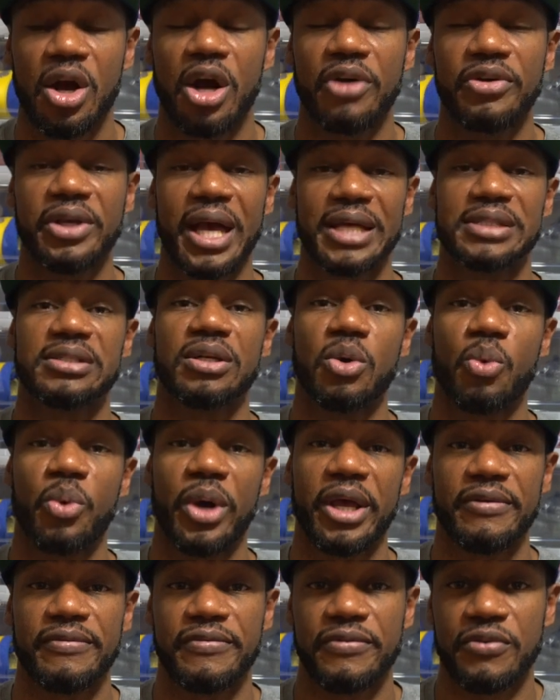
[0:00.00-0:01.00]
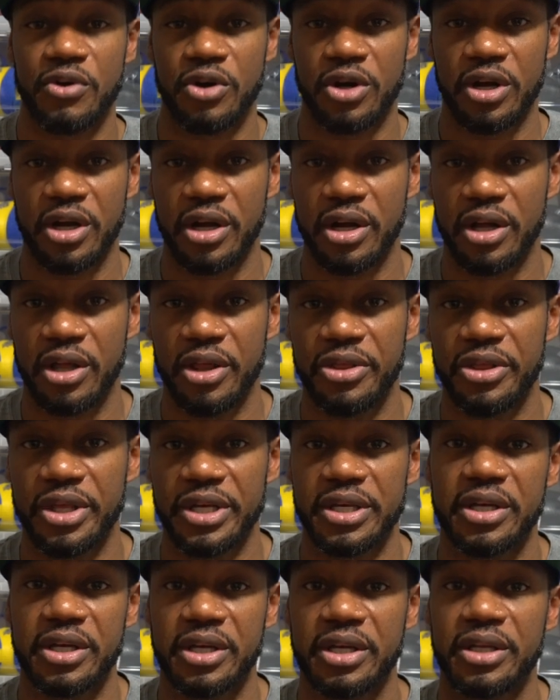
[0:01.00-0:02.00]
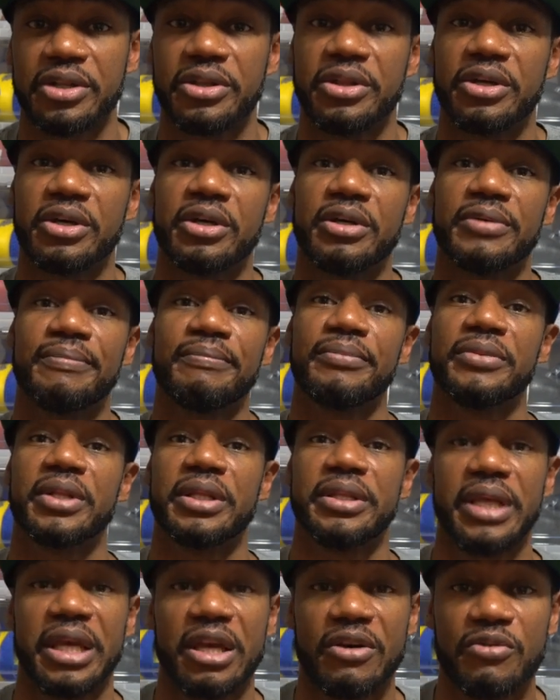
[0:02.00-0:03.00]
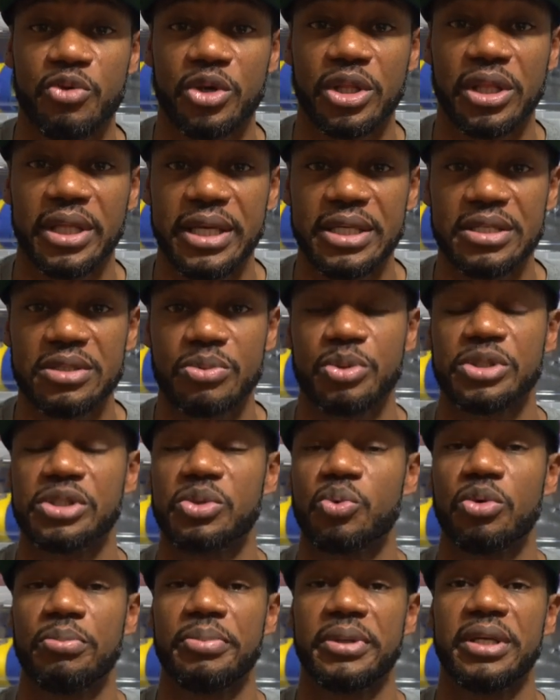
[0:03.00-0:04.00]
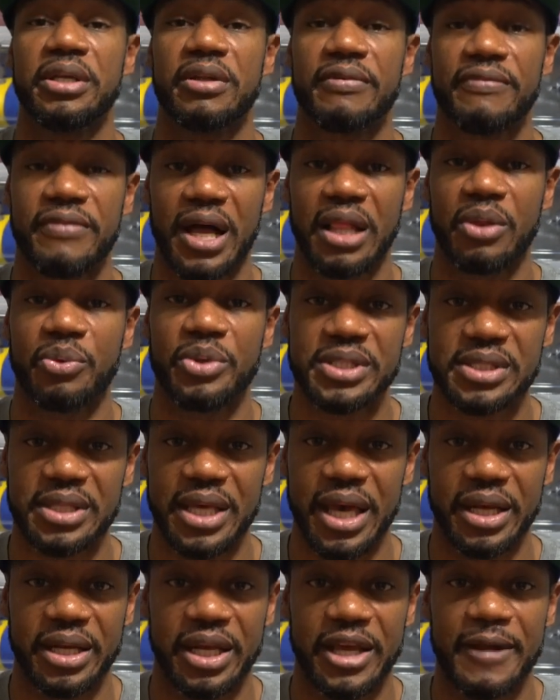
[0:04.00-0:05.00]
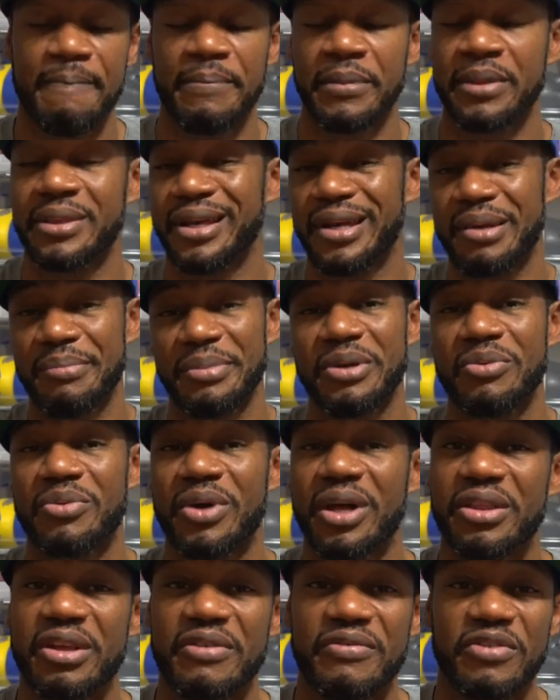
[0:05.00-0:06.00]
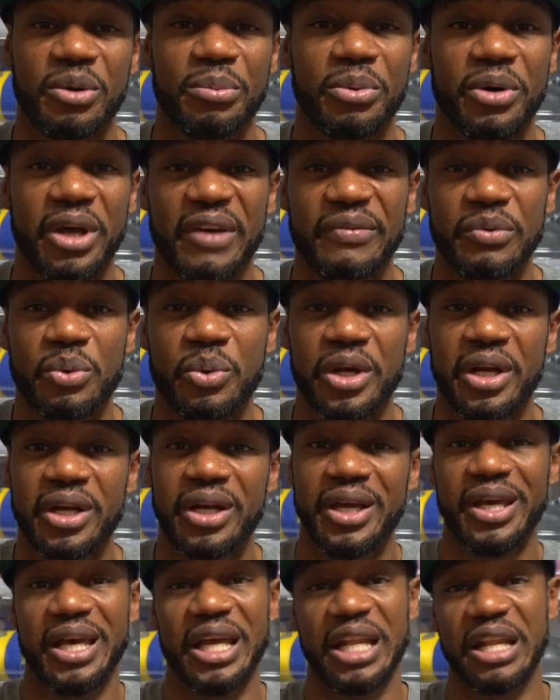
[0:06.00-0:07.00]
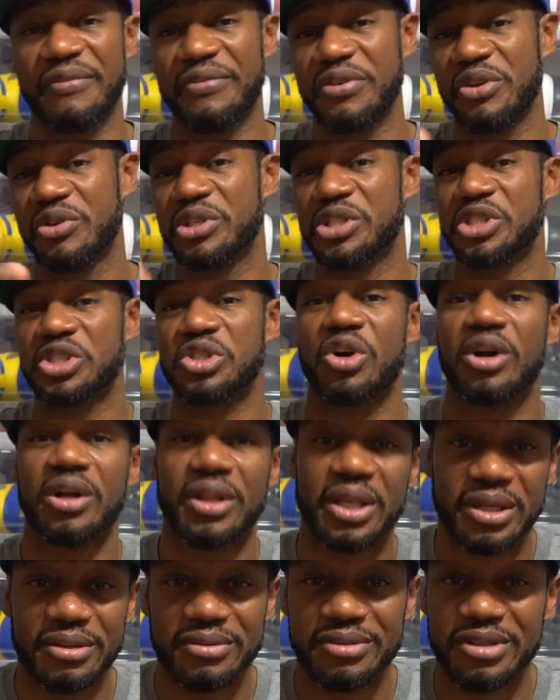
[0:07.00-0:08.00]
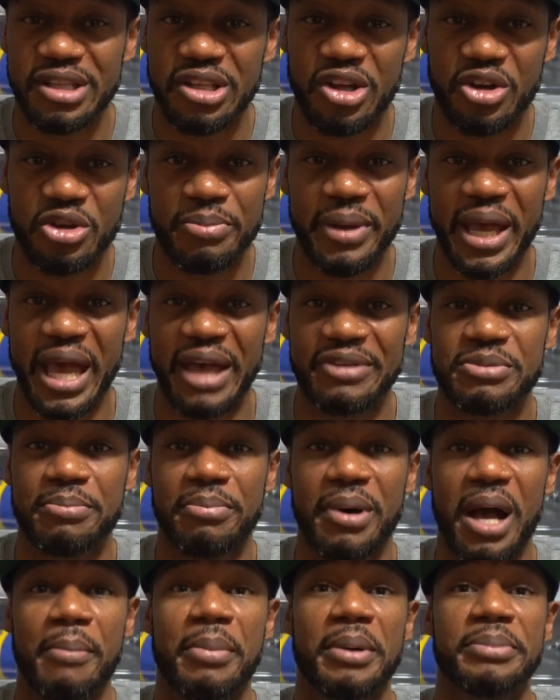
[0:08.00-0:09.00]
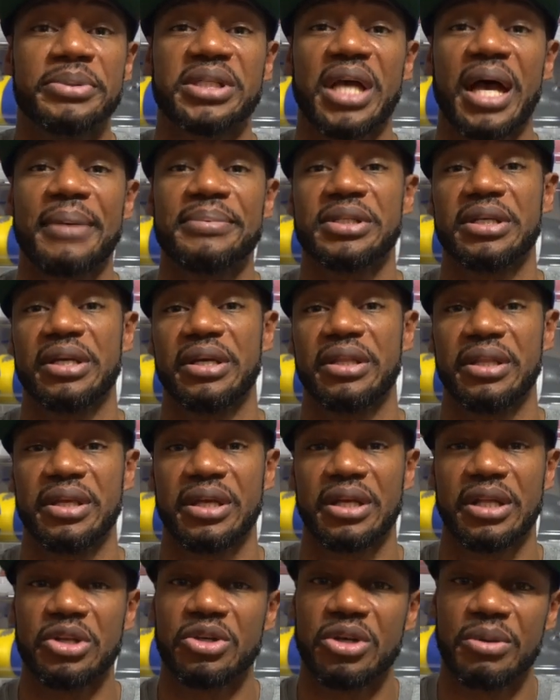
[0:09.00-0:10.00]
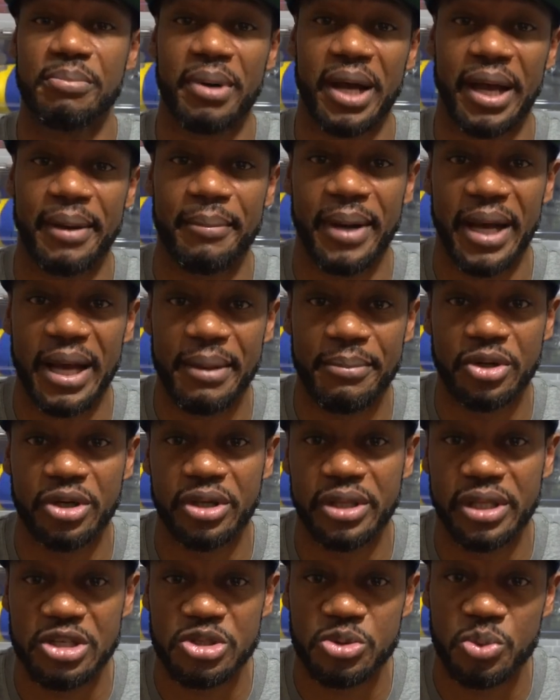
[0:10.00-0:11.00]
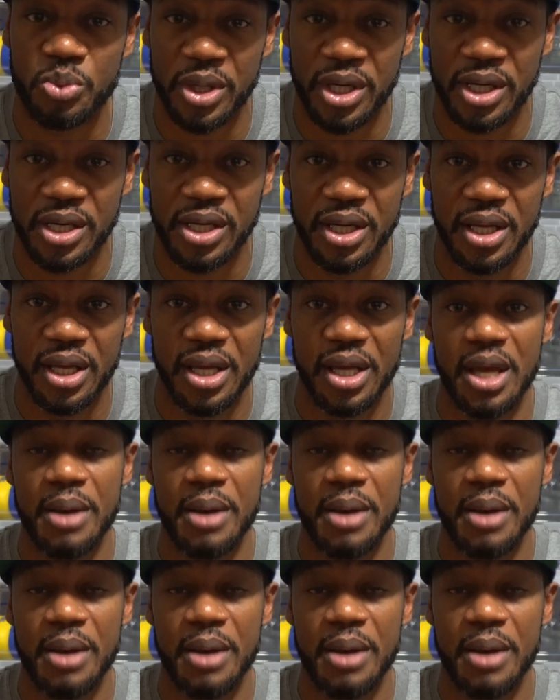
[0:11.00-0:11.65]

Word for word: Are you guys gonna wait for the, the the day of release, which will be the following Saturday? They're gonna be readily available everywhere. And if you're in Charlotte, you know you might have some pop-up shops here and there. You can probably buy them early as well.